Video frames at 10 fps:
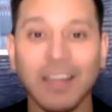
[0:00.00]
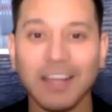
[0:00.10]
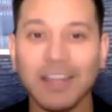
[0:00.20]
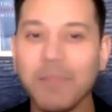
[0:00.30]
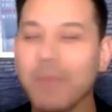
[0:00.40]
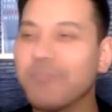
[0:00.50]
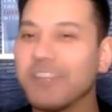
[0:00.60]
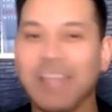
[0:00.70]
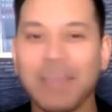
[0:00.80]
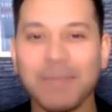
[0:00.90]
And then my
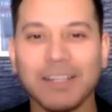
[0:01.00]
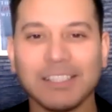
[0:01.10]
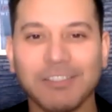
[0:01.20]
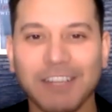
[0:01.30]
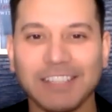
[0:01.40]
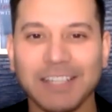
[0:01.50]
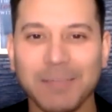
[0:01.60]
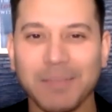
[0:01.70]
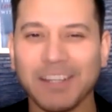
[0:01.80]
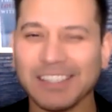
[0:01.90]
brother gave me this great
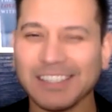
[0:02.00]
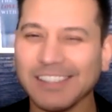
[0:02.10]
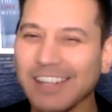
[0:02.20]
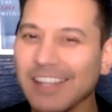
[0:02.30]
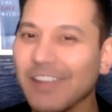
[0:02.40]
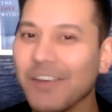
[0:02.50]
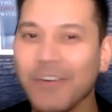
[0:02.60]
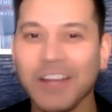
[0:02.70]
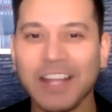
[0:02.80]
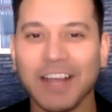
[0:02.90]
tip. He goes, Sonny, you know
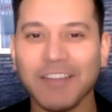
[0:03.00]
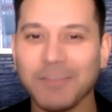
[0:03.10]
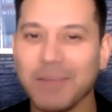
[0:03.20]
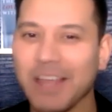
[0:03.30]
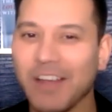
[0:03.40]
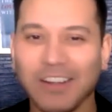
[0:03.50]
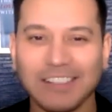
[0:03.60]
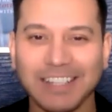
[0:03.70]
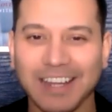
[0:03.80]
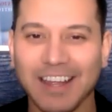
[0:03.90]
what? You have to play
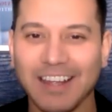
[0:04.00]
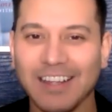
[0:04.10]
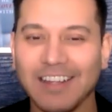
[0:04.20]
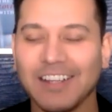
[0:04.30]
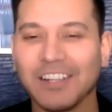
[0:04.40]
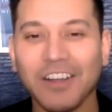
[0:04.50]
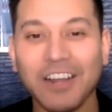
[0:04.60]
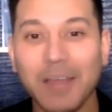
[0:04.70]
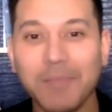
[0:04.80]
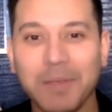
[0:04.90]
hard to get.
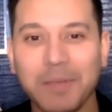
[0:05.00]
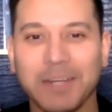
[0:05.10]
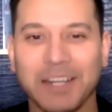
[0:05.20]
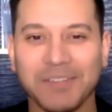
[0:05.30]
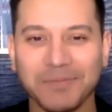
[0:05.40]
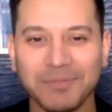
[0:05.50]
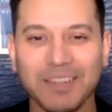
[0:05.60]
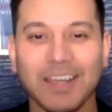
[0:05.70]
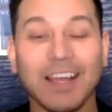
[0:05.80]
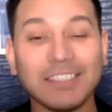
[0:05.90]
Can't let people in.
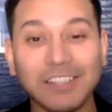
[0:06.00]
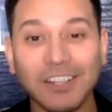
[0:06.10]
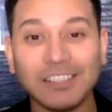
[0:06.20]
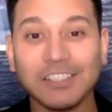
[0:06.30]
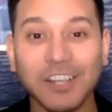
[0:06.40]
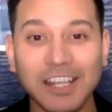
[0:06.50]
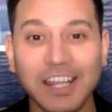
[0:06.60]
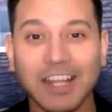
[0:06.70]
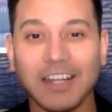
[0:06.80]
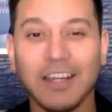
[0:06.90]
I started
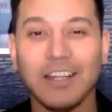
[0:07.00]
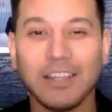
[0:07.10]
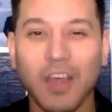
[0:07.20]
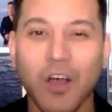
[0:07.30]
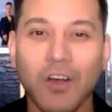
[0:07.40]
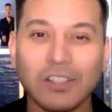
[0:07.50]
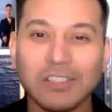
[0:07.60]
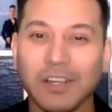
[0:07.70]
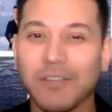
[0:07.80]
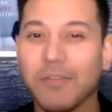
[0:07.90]
studying the
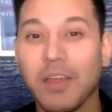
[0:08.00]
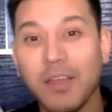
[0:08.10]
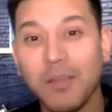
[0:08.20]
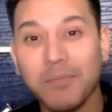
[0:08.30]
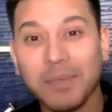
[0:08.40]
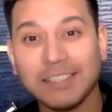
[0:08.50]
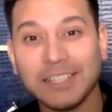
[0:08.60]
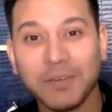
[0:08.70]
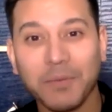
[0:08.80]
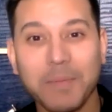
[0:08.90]
art of
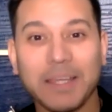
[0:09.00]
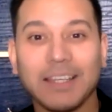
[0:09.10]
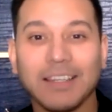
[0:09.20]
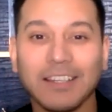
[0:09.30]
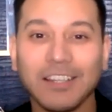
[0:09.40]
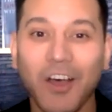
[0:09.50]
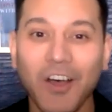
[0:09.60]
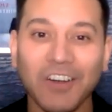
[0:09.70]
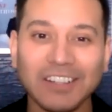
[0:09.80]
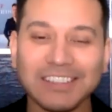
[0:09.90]
meeting women. The
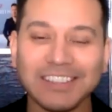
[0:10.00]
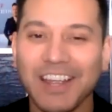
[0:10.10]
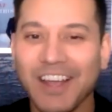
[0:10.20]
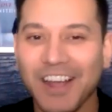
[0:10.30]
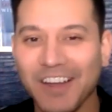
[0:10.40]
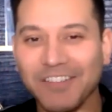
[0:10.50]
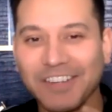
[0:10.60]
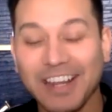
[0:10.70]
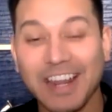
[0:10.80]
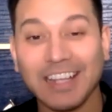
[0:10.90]
art
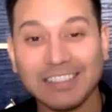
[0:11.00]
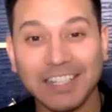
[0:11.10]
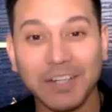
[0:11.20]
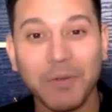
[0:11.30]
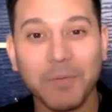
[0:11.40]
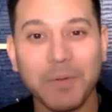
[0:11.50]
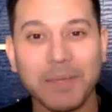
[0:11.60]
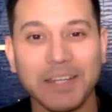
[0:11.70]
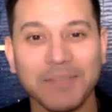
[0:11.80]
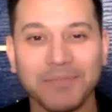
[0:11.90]
of connecting with
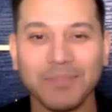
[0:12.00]
women.